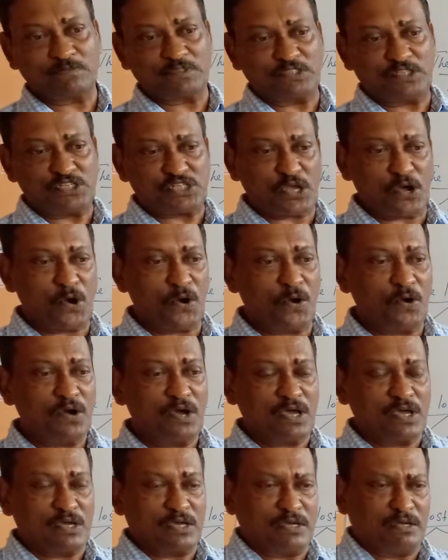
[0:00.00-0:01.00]
So,
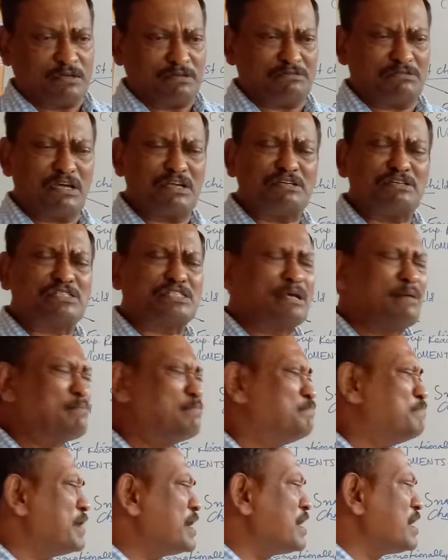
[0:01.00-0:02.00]
there is a
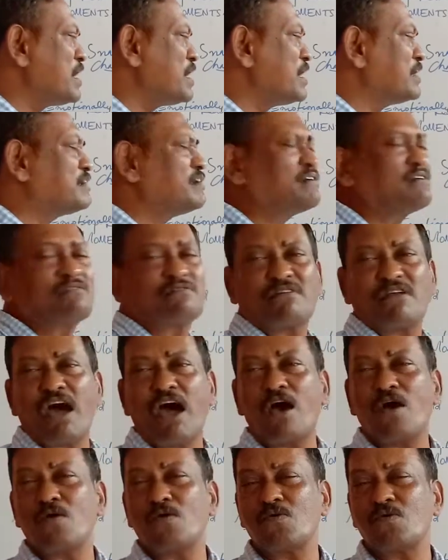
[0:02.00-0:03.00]
big
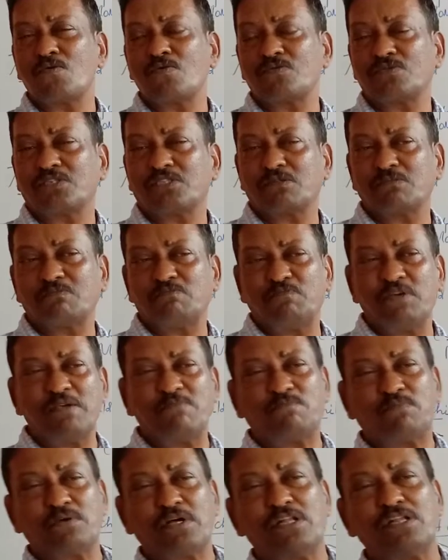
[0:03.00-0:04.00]
crowd.
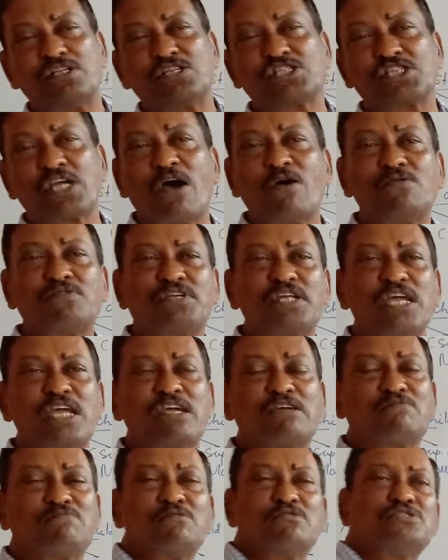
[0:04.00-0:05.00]
People
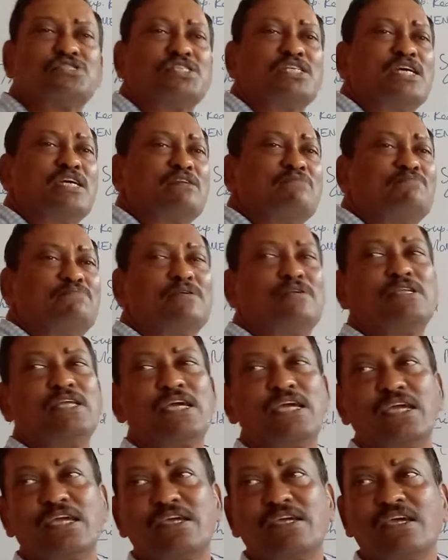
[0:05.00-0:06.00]
shouting, pushing,
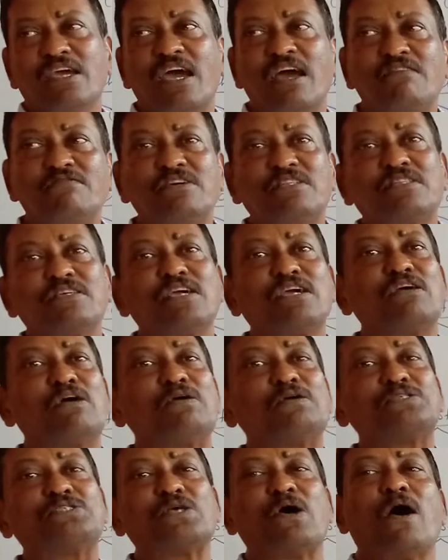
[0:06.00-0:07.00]
pulling, everything
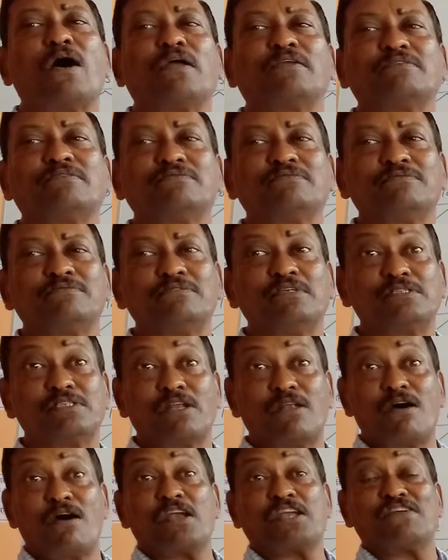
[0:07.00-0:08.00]
goes on. There's a
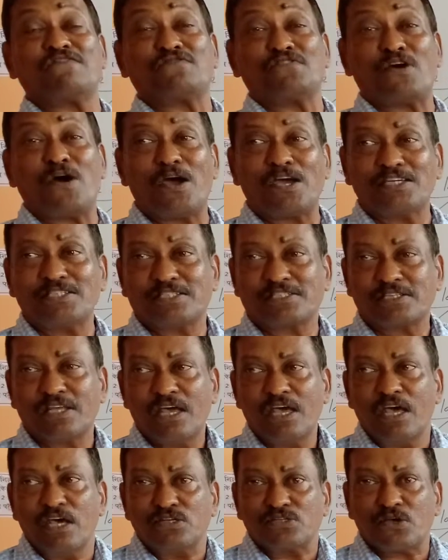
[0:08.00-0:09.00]
lot of noise.
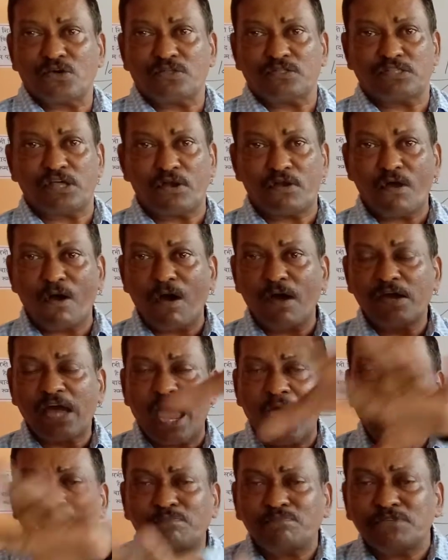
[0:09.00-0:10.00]
So the
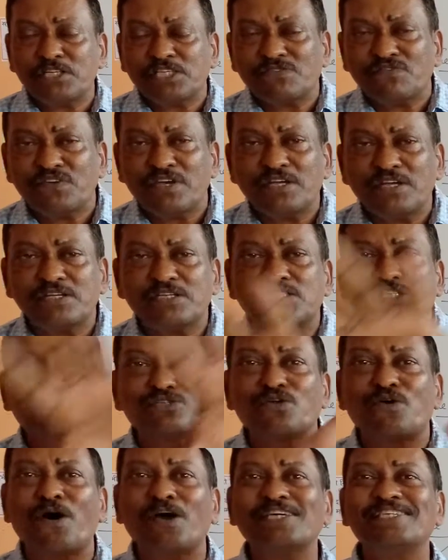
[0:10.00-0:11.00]
atmosphere is
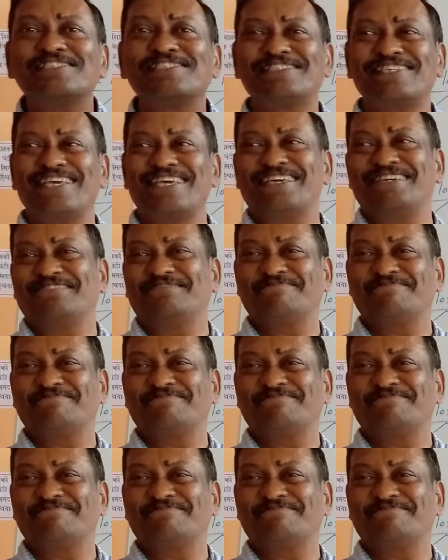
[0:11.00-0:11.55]
noisy.